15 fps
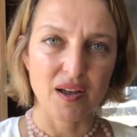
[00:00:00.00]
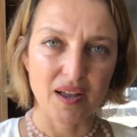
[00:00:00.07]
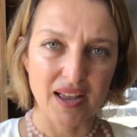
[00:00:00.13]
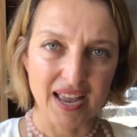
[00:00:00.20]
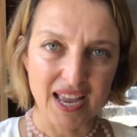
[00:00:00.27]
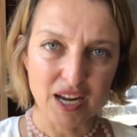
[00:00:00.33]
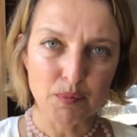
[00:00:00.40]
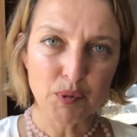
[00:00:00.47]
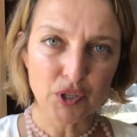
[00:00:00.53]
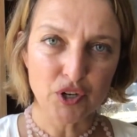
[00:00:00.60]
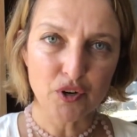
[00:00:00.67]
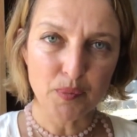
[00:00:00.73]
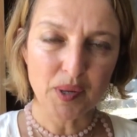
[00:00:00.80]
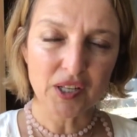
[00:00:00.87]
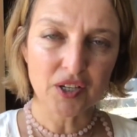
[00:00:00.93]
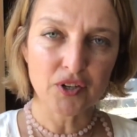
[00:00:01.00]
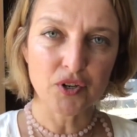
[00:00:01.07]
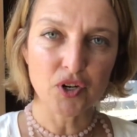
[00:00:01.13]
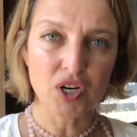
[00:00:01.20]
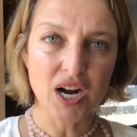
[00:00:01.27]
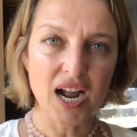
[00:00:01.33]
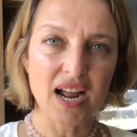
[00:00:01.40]
Hand below your belly on
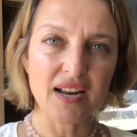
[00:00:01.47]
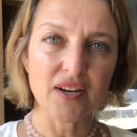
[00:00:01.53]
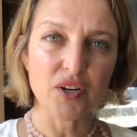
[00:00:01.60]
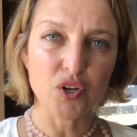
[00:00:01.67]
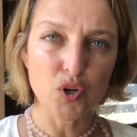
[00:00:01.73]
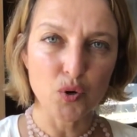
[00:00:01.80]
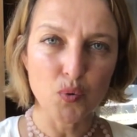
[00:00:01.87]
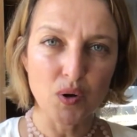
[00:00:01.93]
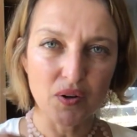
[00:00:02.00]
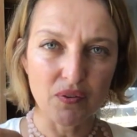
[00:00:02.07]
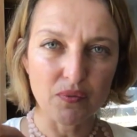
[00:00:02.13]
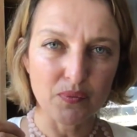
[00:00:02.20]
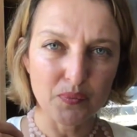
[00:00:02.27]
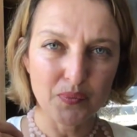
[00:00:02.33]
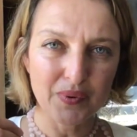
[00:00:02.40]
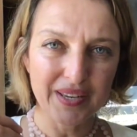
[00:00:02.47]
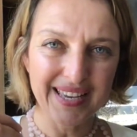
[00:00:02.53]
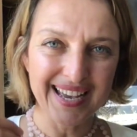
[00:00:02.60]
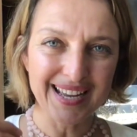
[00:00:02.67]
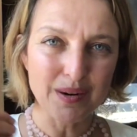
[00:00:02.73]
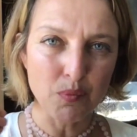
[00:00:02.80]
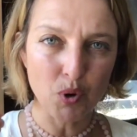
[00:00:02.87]
your gut, you will
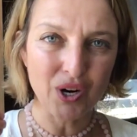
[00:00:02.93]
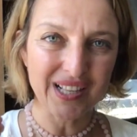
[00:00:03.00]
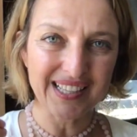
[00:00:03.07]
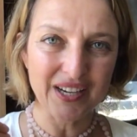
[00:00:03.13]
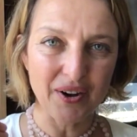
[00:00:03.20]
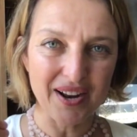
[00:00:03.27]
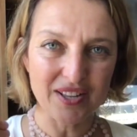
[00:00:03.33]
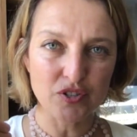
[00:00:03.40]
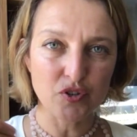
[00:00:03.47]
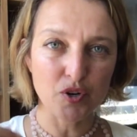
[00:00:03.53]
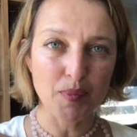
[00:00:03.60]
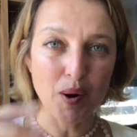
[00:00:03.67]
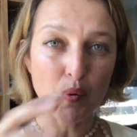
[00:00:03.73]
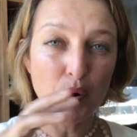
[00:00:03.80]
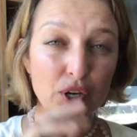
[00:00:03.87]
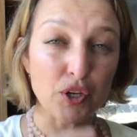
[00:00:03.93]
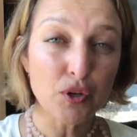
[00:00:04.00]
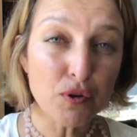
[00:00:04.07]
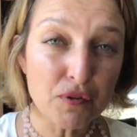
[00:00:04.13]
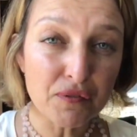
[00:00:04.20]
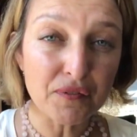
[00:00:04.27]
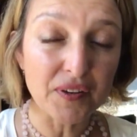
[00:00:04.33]
get a more clear answer about what
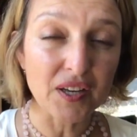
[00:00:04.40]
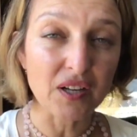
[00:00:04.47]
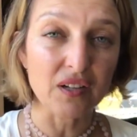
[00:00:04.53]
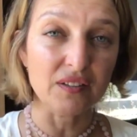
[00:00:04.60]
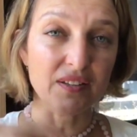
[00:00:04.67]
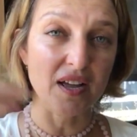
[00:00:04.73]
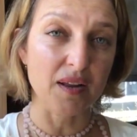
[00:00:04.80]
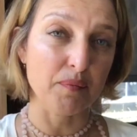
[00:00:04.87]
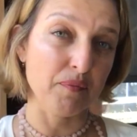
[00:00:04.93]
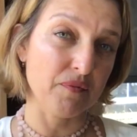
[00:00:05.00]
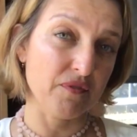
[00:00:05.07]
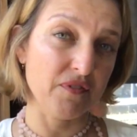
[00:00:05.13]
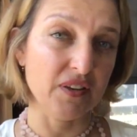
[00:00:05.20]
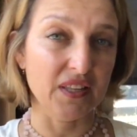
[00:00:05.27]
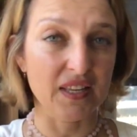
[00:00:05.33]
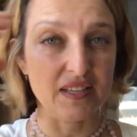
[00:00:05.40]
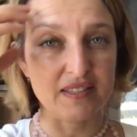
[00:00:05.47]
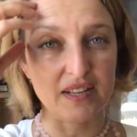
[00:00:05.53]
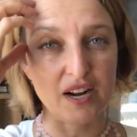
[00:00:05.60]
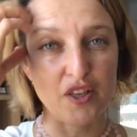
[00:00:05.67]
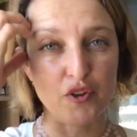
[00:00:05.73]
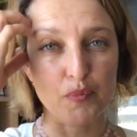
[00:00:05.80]
you feel, not feelings
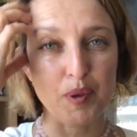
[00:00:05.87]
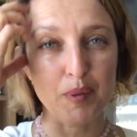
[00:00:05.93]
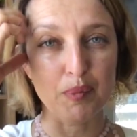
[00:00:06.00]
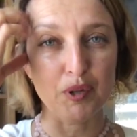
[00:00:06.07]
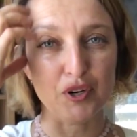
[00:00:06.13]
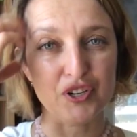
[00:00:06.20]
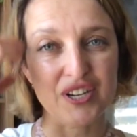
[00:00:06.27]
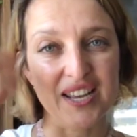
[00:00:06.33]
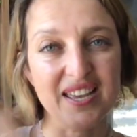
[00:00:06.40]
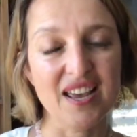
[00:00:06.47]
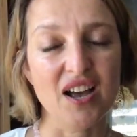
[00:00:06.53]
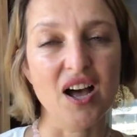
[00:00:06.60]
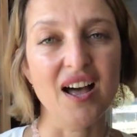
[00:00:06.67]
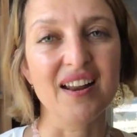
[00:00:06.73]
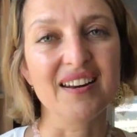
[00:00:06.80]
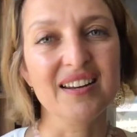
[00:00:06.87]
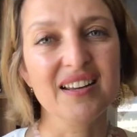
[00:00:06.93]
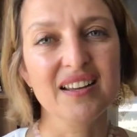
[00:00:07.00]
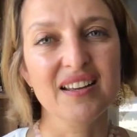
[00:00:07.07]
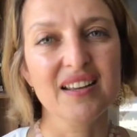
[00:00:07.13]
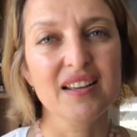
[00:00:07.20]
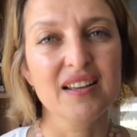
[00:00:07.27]
that other people are taking on.
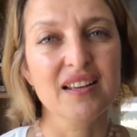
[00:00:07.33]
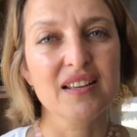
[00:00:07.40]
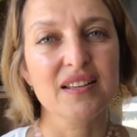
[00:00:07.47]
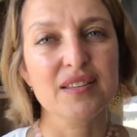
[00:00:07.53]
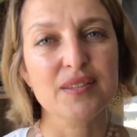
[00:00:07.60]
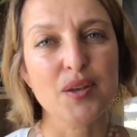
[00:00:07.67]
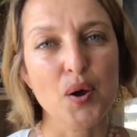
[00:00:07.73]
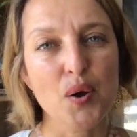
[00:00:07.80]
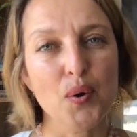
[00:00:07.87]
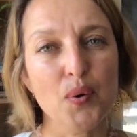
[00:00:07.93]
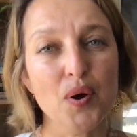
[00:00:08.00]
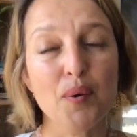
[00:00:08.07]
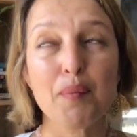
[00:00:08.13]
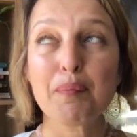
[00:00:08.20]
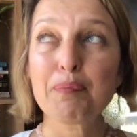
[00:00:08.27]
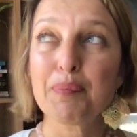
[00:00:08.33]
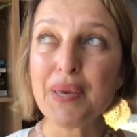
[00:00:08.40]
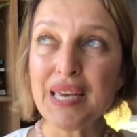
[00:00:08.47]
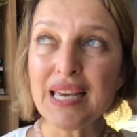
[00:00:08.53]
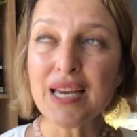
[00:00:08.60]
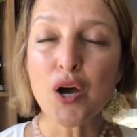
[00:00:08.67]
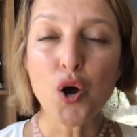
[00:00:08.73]
So
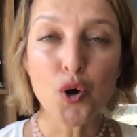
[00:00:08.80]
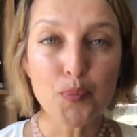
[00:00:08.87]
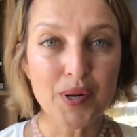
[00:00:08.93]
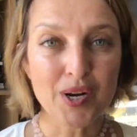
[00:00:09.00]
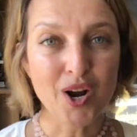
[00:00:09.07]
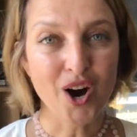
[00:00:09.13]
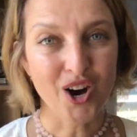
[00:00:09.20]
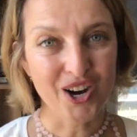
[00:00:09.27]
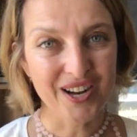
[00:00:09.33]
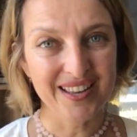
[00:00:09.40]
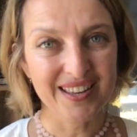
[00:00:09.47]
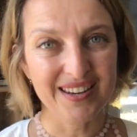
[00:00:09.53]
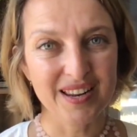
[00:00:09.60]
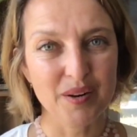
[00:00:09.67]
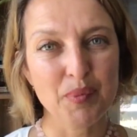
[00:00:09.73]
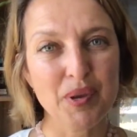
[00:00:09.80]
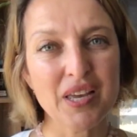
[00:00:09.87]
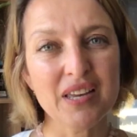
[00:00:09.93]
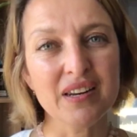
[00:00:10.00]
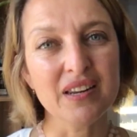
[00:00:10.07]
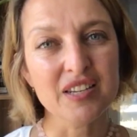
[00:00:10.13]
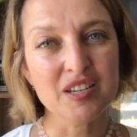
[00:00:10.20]
being open-hearted and
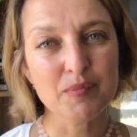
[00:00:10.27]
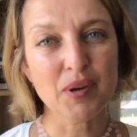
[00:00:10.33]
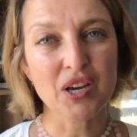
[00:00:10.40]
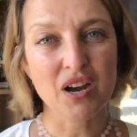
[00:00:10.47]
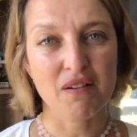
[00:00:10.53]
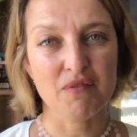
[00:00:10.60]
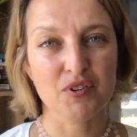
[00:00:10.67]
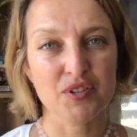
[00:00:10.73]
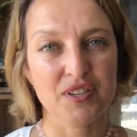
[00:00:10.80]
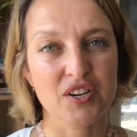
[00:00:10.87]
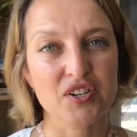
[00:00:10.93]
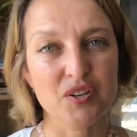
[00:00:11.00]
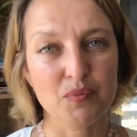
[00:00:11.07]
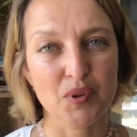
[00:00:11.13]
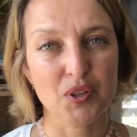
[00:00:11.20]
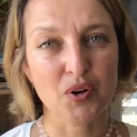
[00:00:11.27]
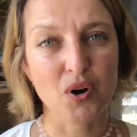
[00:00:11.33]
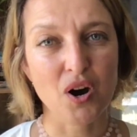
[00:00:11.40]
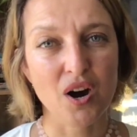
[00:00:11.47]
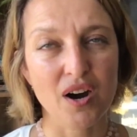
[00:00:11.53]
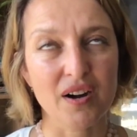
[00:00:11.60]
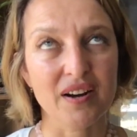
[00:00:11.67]
being in intimate conversation with your
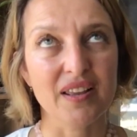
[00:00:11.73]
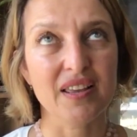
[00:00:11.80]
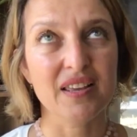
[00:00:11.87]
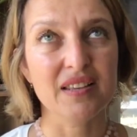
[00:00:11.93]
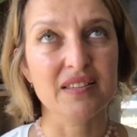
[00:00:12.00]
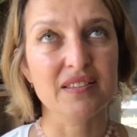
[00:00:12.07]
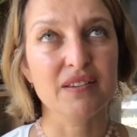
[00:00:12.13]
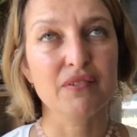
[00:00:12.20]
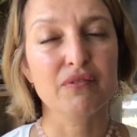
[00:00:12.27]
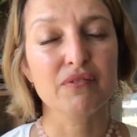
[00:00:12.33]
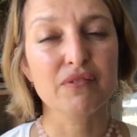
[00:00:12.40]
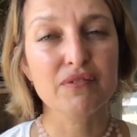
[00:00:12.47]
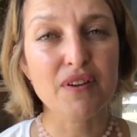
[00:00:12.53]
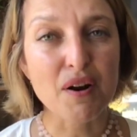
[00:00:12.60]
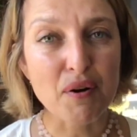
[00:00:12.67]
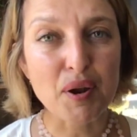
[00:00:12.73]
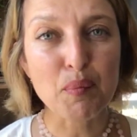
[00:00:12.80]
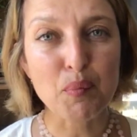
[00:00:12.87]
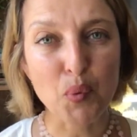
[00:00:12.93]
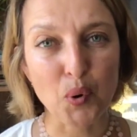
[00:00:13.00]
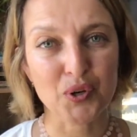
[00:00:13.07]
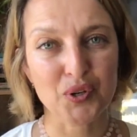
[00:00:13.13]
heart is very
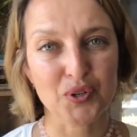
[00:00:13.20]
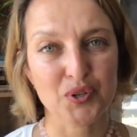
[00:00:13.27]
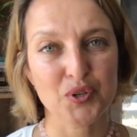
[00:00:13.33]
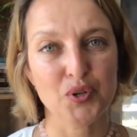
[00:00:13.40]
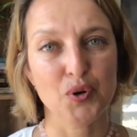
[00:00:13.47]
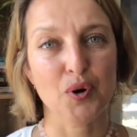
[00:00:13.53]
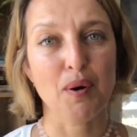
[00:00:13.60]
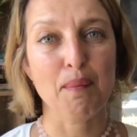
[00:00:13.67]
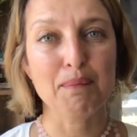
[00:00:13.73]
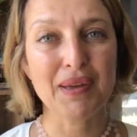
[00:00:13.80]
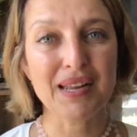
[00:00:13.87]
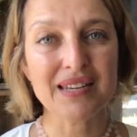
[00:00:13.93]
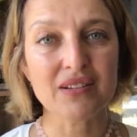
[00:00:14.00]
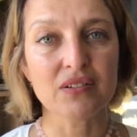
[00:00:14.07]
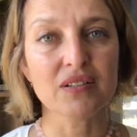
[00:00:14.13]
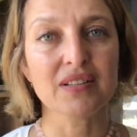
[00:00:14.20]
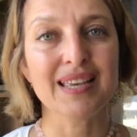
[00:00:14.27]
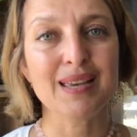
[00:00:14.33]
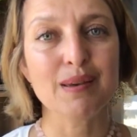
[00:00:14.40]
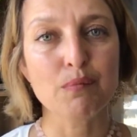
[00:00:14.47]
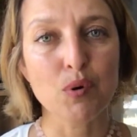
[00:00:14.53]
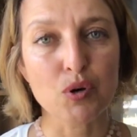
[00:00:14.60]
important to your mental,
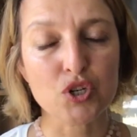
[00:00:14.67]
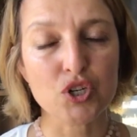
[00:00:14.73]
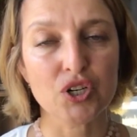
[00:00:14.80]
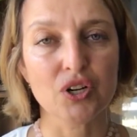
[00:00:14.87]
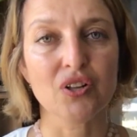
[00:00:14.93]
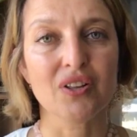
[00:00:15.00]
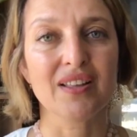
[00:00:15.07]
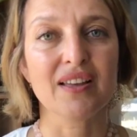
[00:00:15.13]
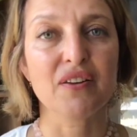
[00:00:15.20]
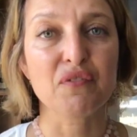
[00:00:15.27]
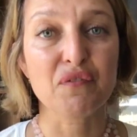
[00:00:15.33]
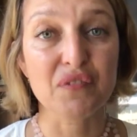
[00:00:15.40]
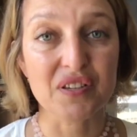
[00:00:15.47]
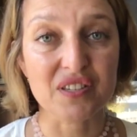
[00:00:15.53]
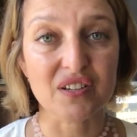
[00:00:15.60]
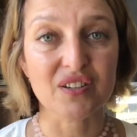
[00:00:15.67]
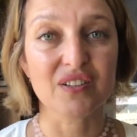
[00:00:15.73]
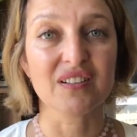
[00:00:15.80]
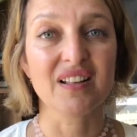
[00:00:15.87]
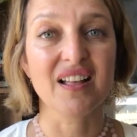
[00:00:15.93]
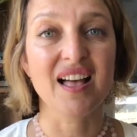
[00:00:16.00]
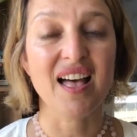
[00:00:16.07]
emotional, and
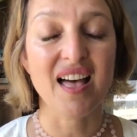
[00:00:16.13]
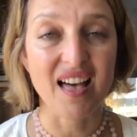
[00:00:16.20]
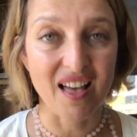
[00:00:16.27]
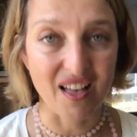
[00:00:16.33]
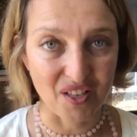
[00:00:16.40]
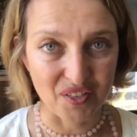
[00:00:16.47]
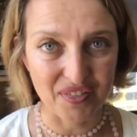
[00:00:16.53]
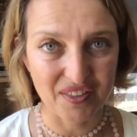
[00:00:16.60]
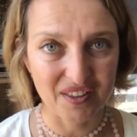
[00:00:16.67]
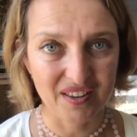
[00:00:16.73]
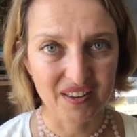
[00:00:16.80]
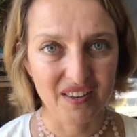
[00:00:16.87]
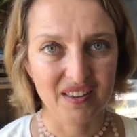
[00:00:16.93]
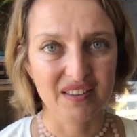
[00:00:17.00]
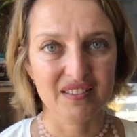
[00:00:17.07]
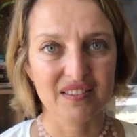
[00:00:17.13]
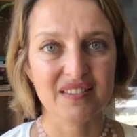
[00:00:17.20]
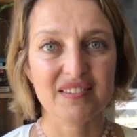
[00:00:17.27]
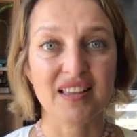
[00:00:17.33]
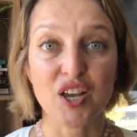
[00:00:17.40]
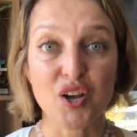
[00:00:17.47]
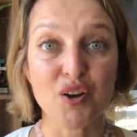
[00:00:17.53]
physical health,
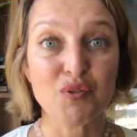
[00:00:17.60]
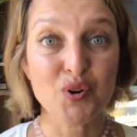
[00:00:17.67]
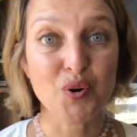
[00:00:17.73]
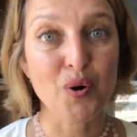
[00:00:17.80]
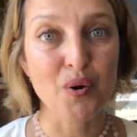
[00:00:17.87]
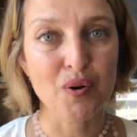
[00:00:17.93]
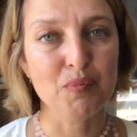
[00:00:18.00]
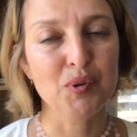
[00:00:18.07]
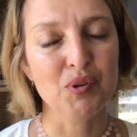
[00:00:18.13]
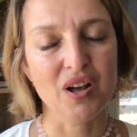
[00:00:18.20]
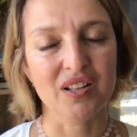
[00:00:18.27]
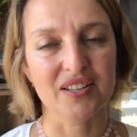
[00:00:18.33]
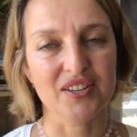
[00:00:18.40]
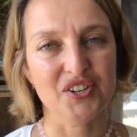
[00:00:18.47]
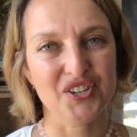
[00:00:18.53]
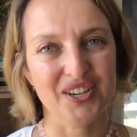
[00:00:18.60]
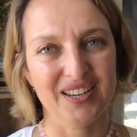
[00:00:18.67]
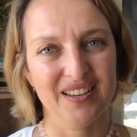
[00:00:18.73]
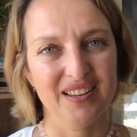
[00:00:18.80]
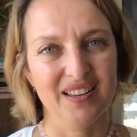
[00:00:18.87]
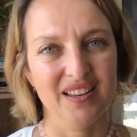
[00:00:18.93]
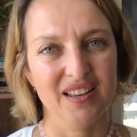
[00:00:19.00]
psychoneuroimmunology.
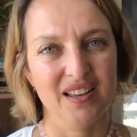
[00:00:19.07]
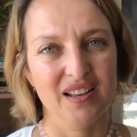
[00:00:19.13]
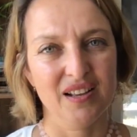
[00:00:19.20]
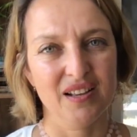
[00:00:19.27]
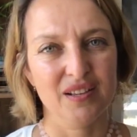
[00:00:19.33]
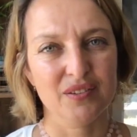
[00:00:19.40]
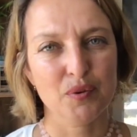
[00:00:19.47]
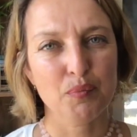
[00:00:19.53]
So